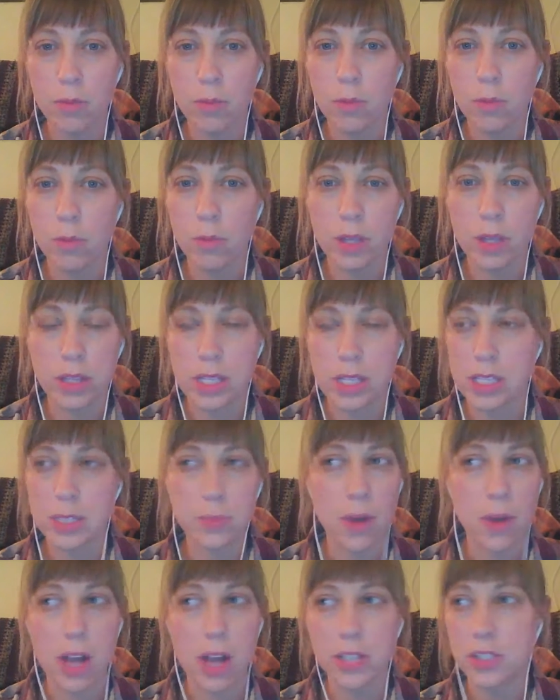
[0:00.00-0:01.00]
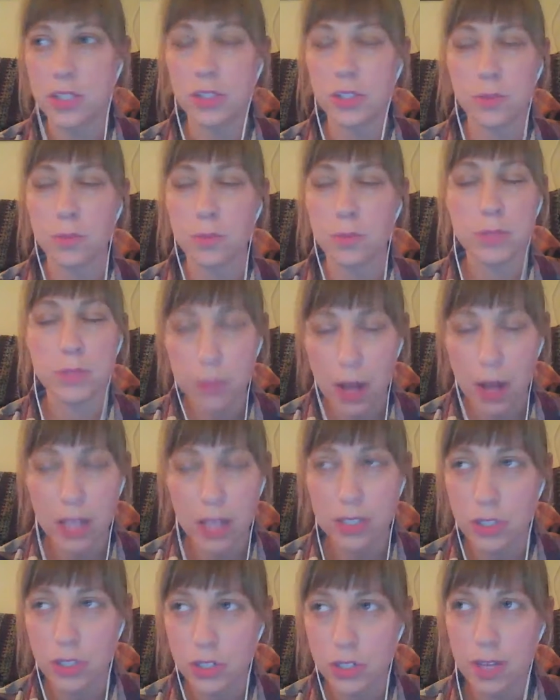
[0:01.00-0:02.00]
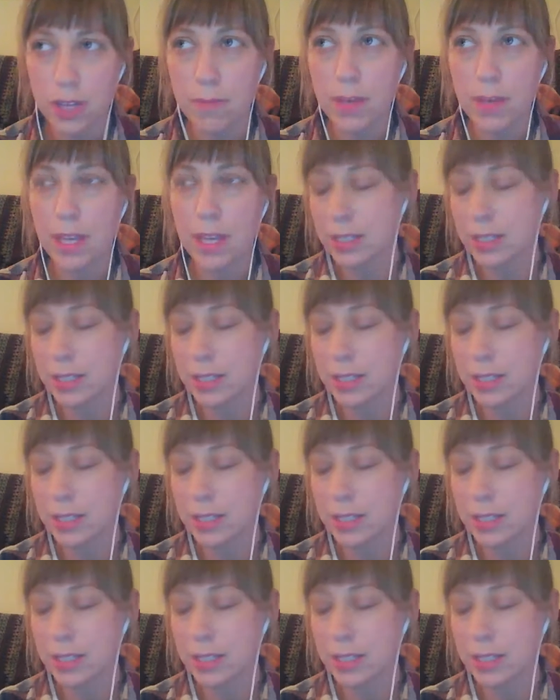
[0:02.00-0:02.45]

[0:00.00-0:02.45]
what the sponsorship means.